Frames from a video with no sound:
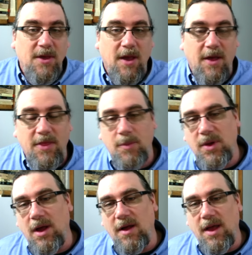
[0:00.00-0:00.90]
and then
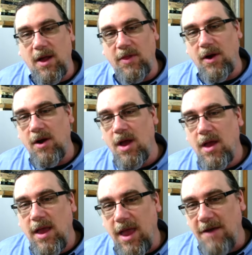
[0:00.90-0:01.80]
we held our
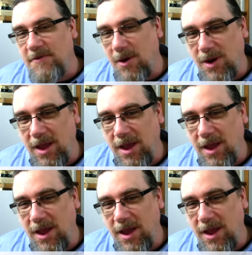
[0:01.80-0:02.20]
Half Hour